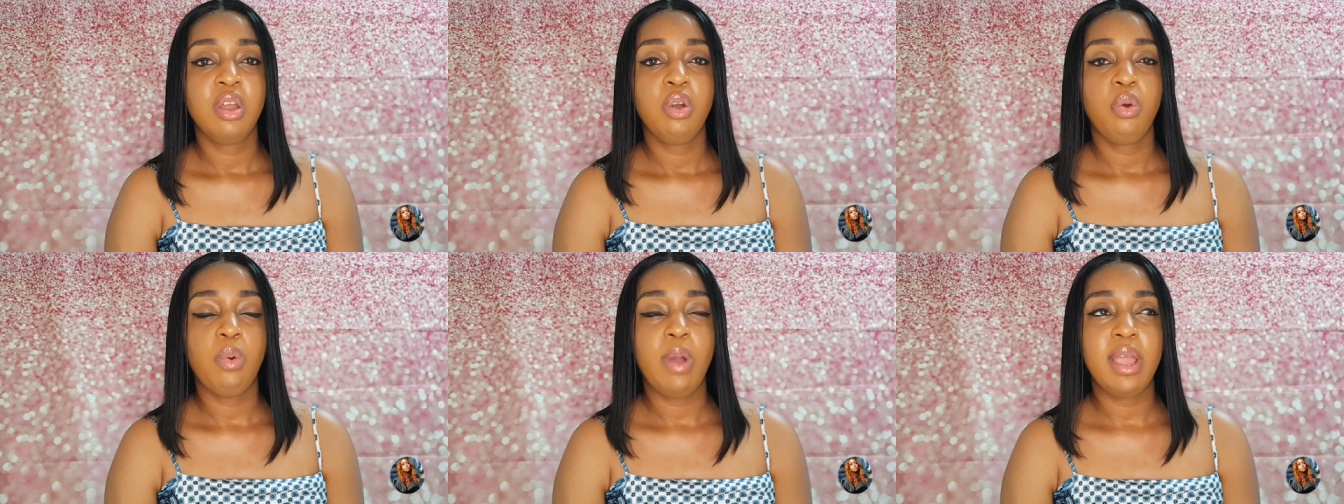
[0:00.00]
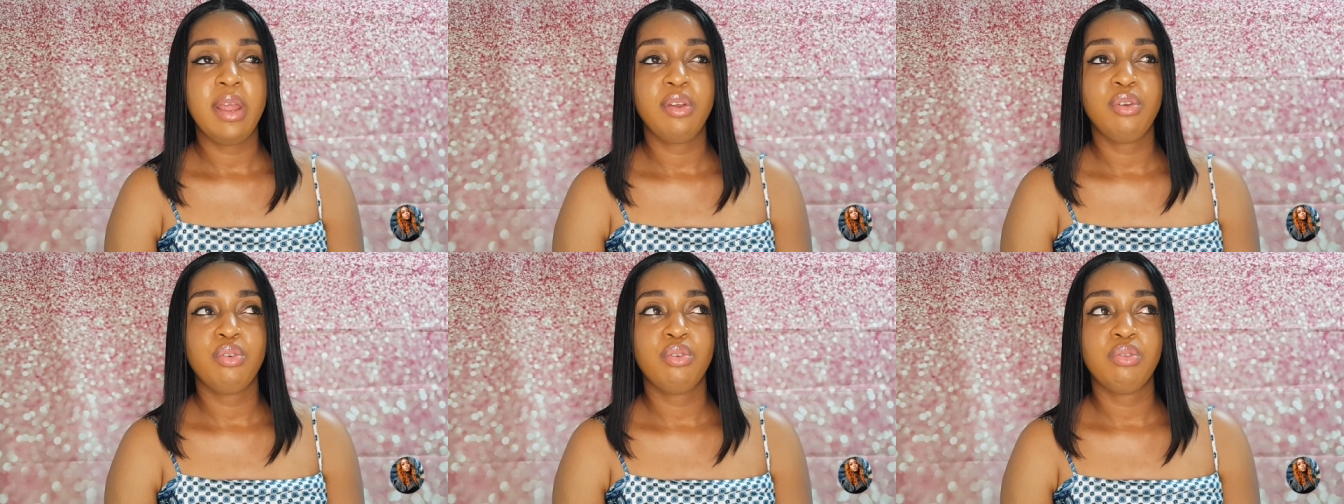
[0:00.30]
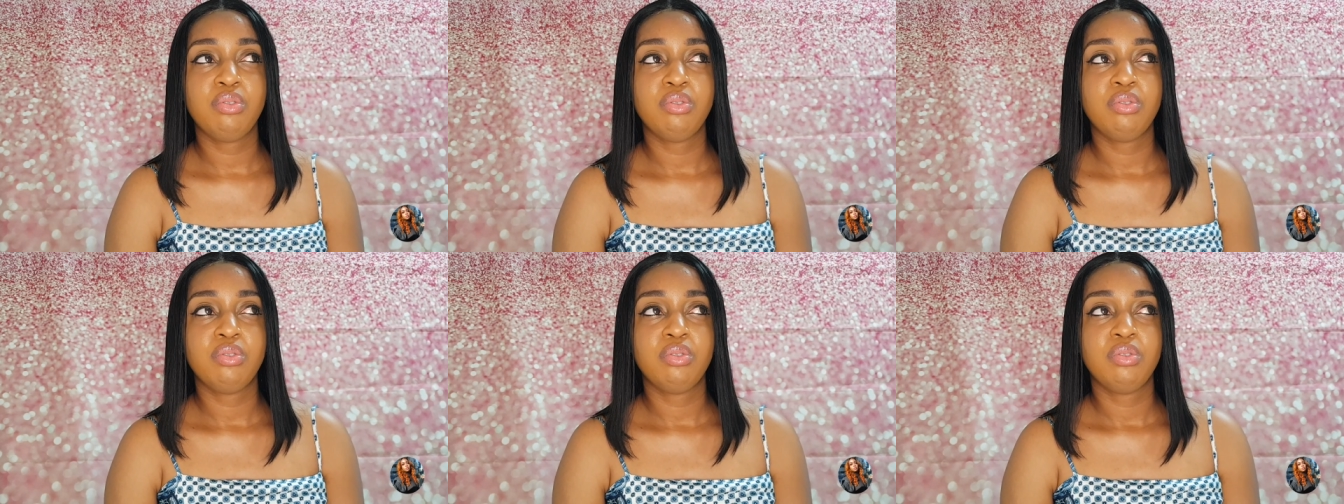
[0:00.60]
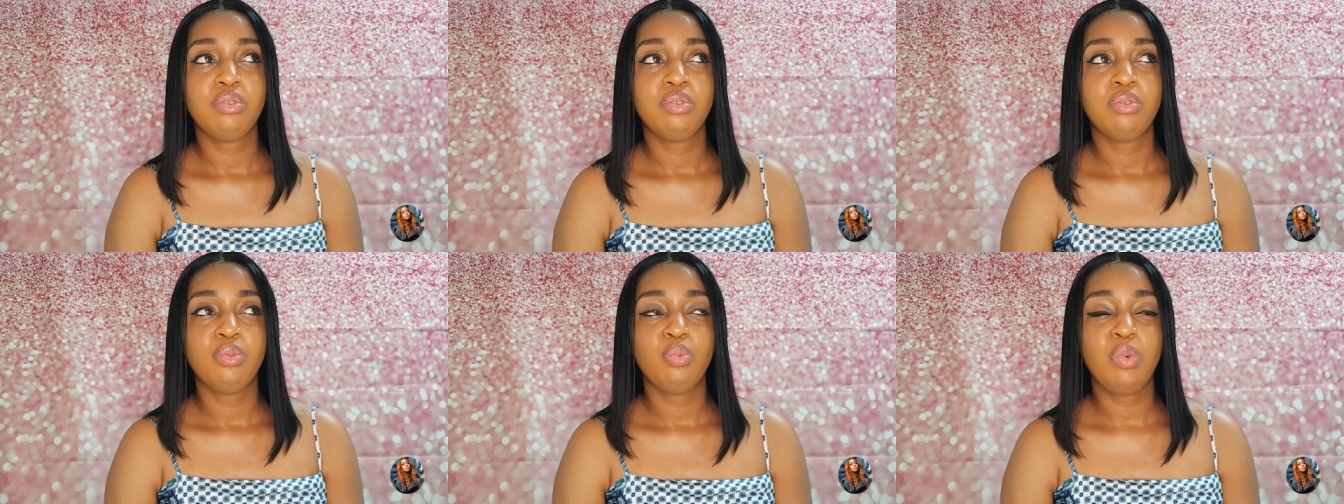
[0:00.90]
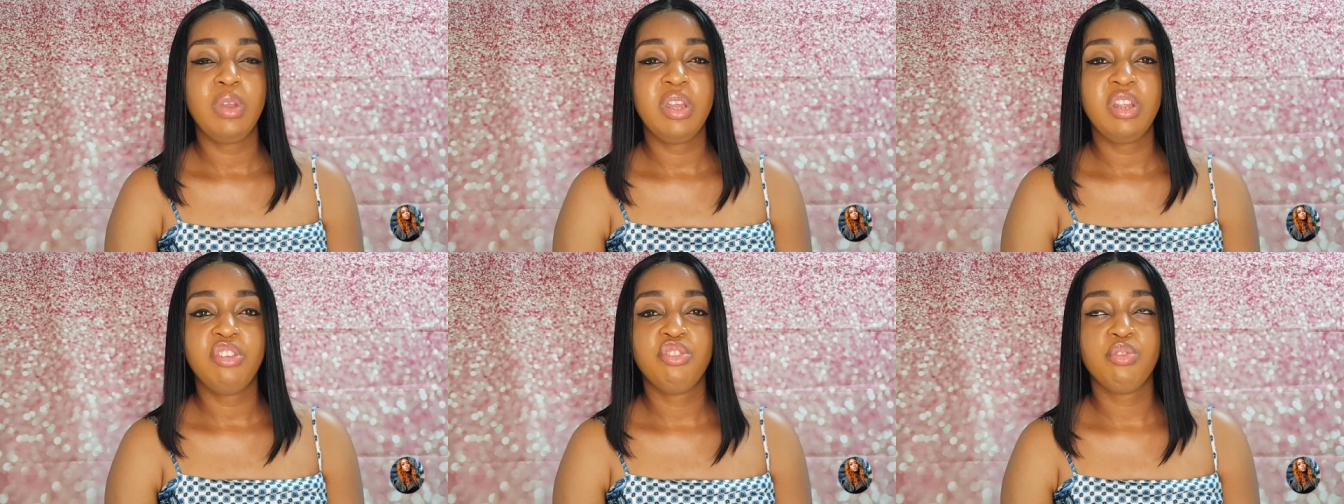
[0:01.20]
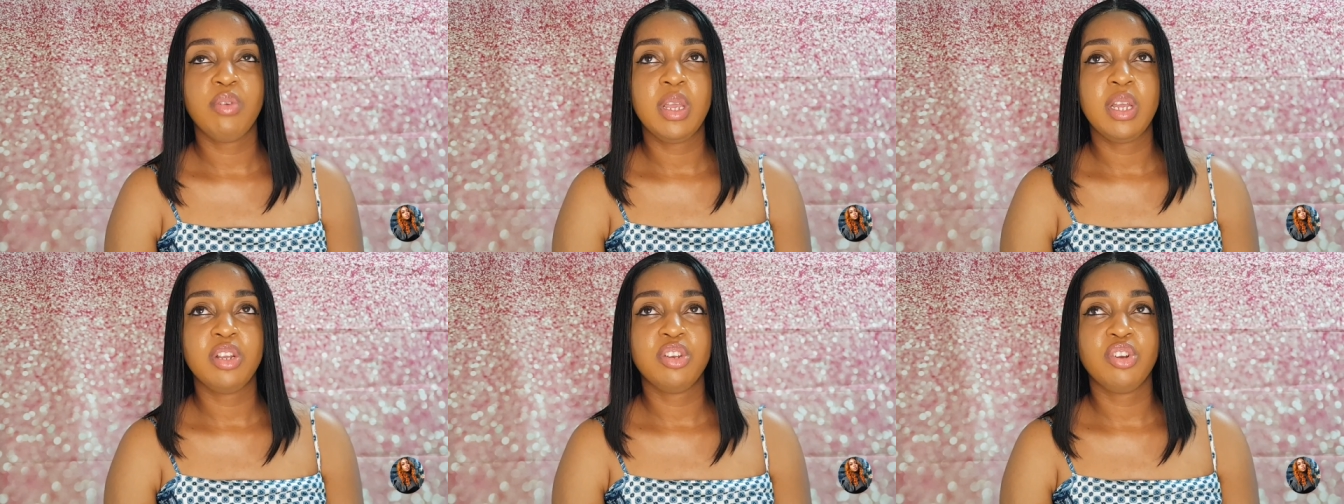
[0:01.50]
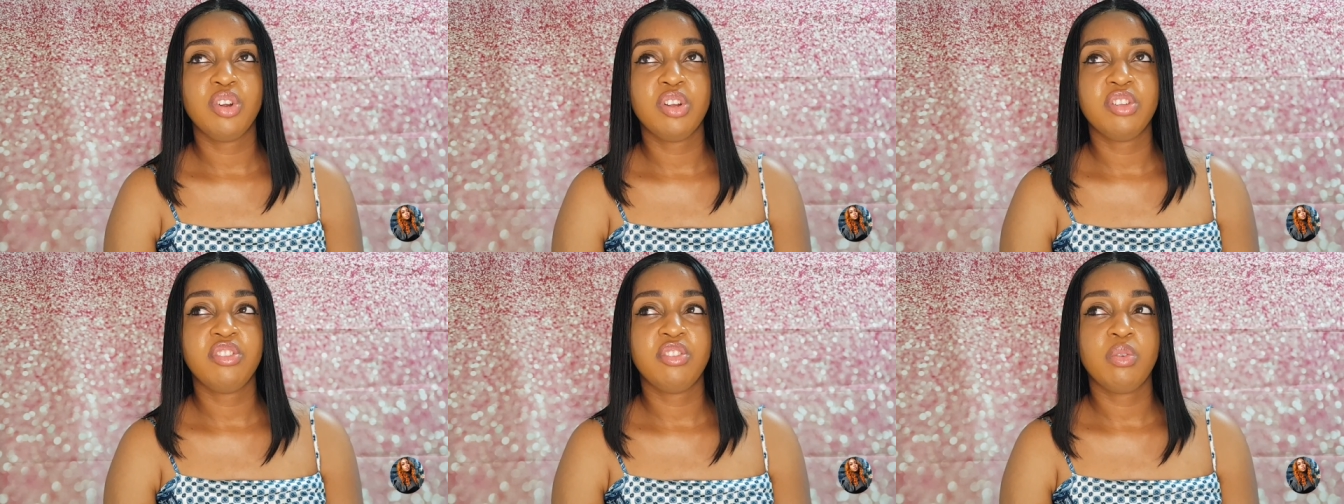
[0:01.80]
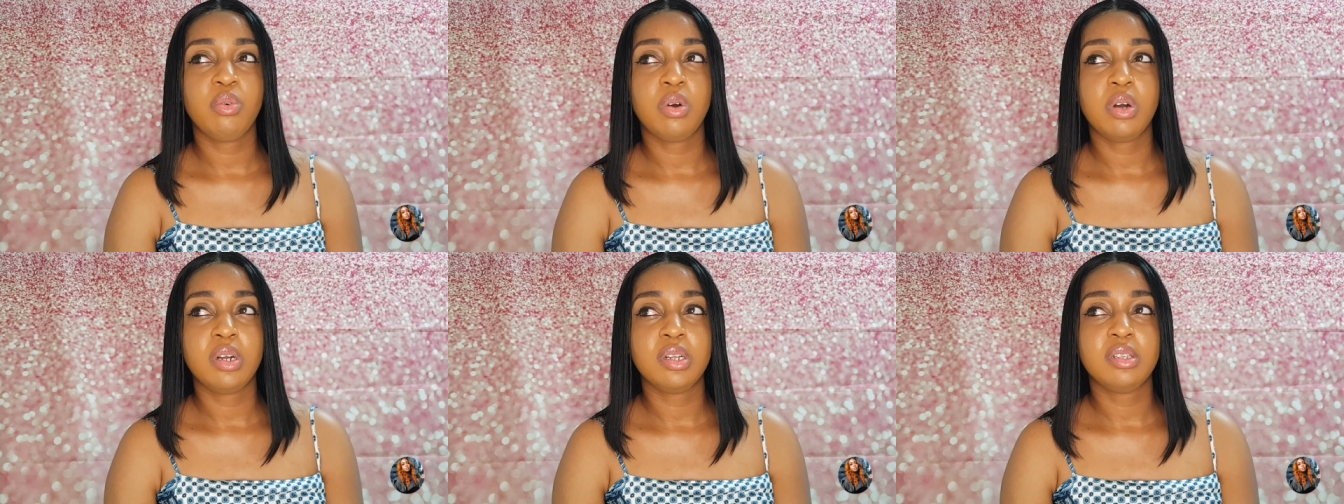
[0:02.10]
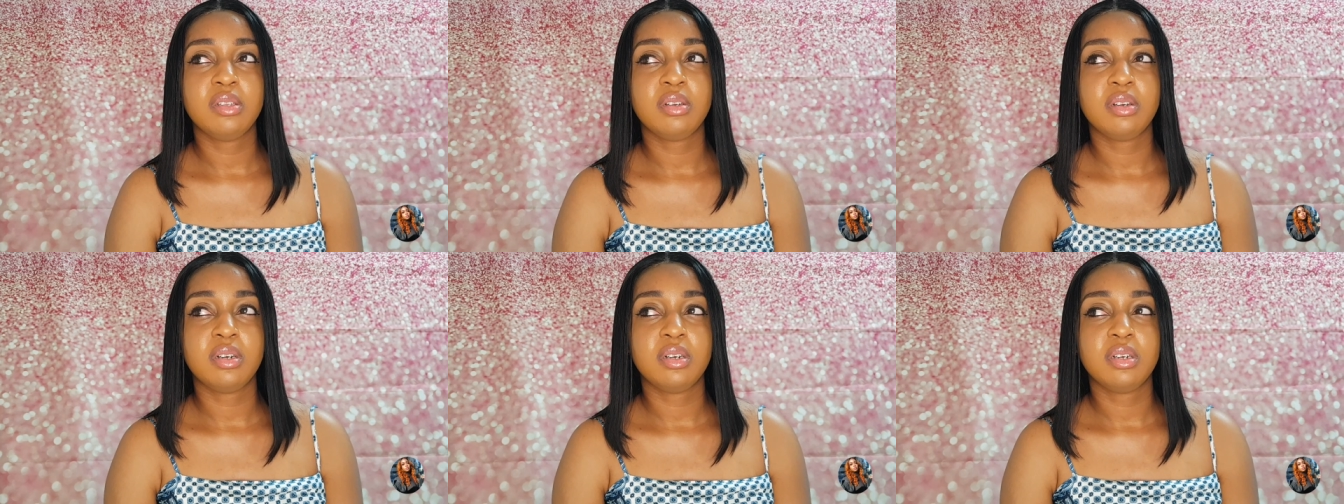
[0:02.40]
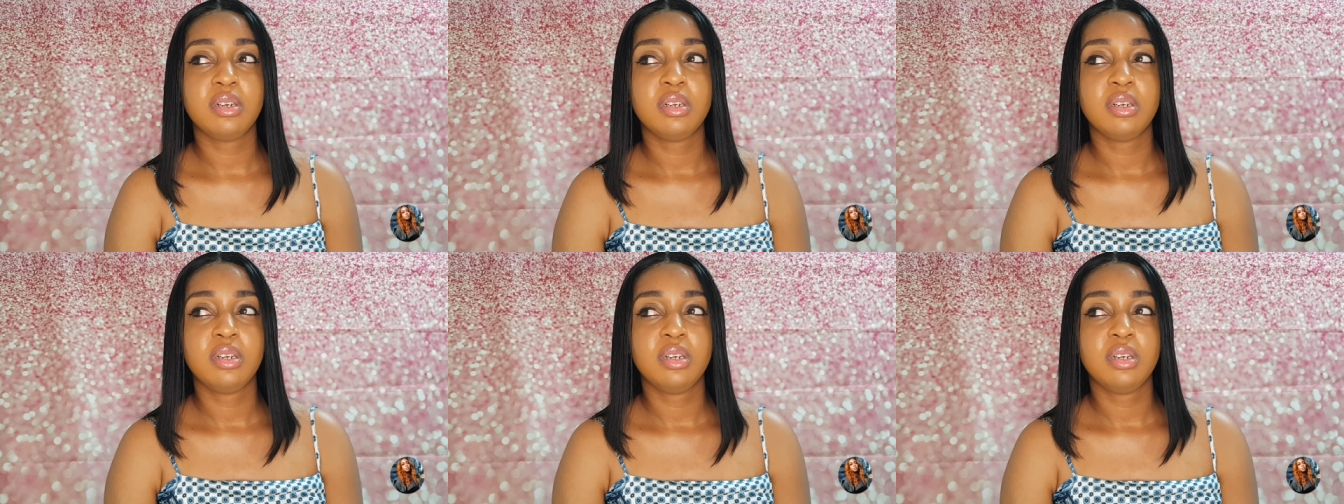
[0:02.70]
Why do we drink dirty water?